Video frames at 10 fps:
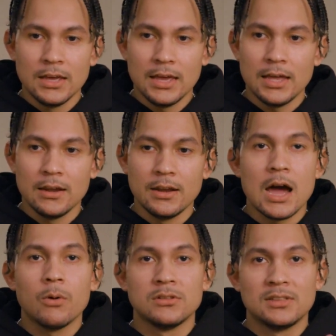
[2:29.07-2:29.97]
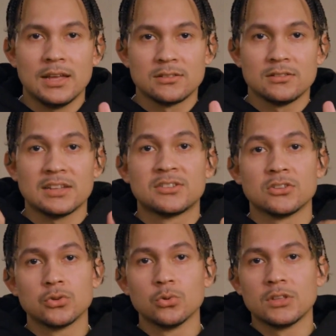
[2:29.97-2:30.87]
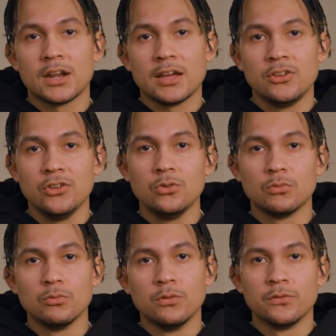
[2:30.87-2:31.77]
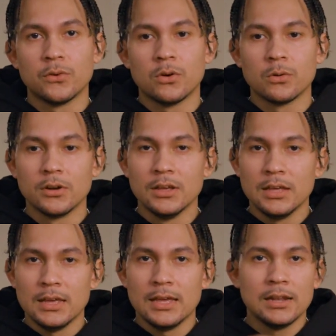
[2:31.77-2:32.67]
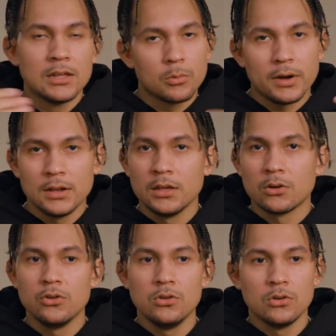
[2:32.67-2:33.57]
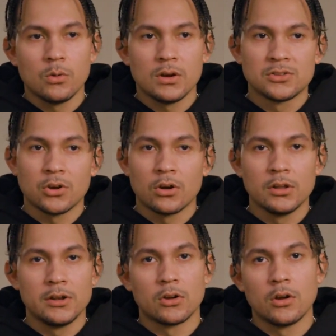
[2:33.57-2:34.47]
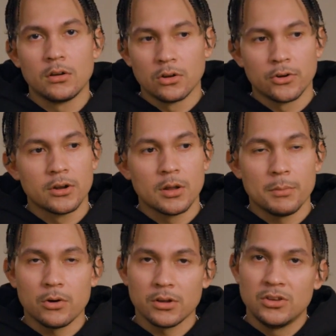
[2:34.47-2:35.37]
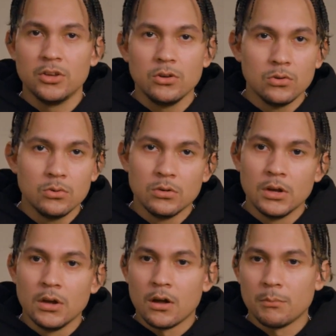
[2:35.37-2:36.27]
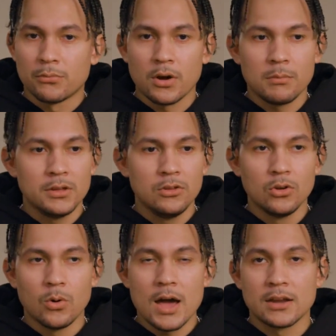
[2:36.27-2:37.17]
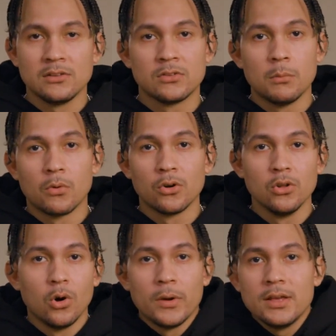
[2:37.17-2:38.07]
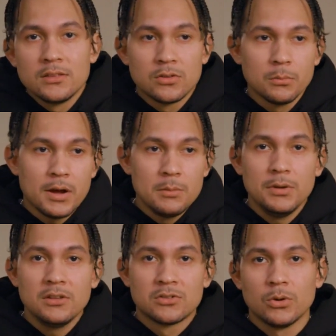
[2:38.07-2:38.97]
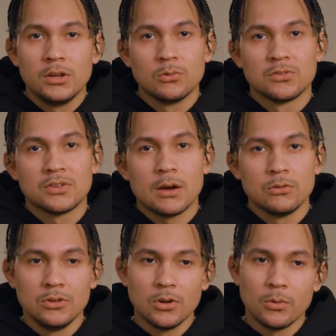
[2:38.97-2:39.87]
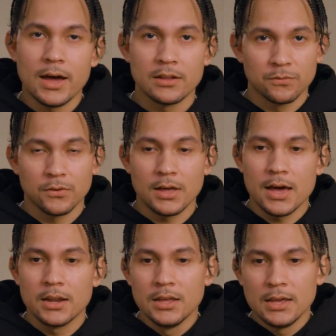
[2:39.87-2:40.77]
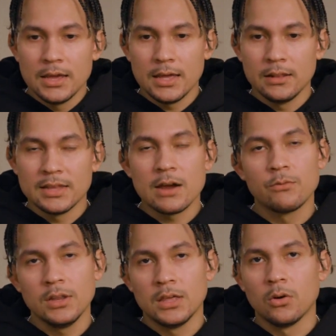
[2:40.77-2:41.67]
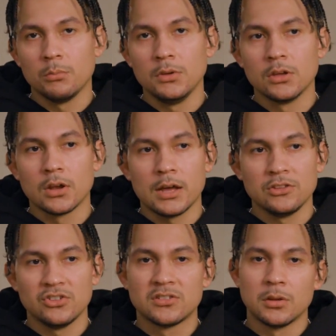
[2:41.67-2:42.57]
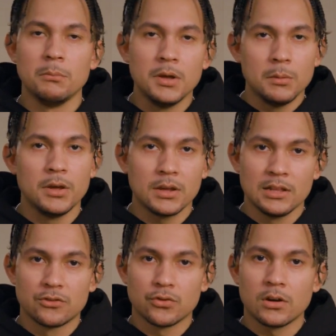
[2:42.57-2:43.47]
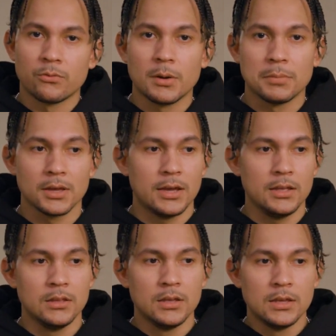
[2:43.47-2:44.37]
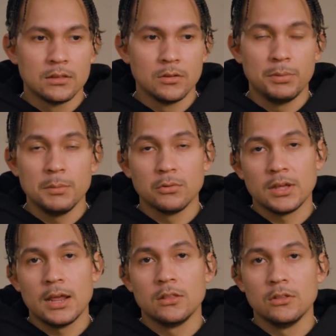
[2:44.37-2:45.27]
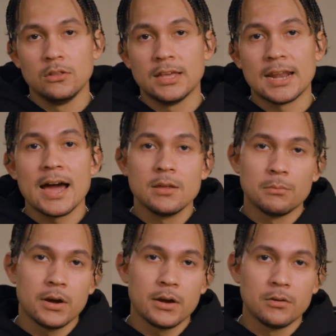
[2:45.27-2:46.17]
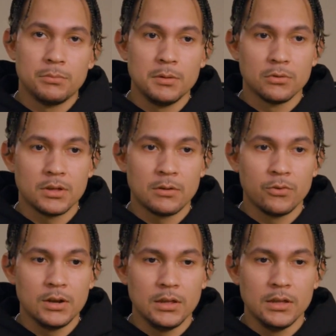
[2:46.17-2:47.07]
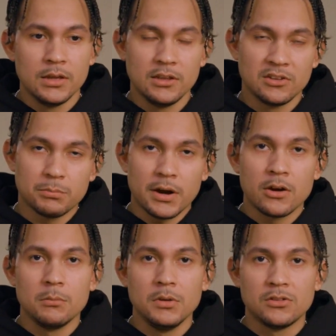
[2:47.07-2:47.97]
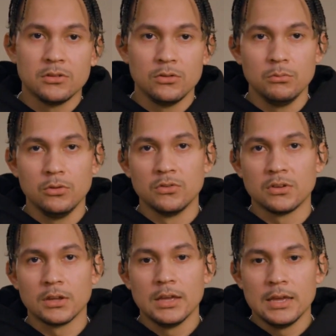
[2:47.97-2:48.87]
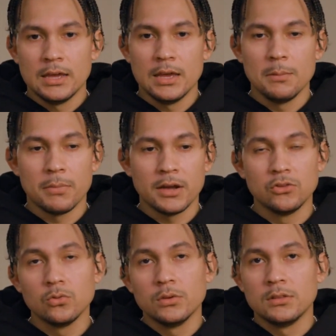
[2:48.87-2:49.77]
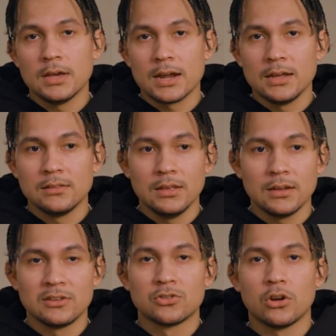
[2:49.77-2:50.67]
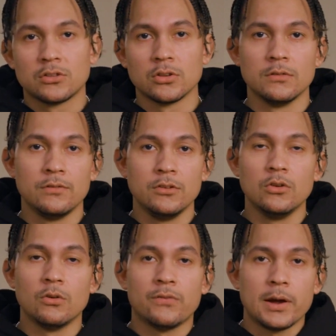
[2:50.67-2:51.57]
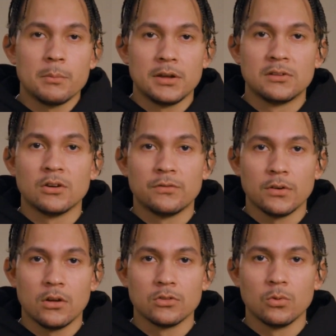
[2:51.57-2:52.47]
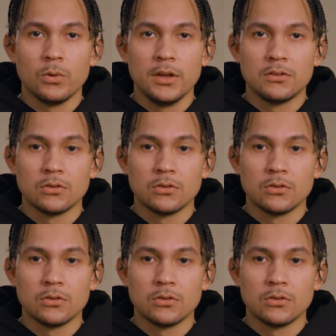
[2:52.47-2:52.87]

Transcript: And now is that's a tool that I could use moving forward. And little by little, I started learning about EQ, probably, adding some more low end to my beat so it don't sound, as flat. And that really helped me a lot just to mimic and try to replicate the people that I admire, people that really inspire me to do music. And by doing that, I think I start to find myself along the way.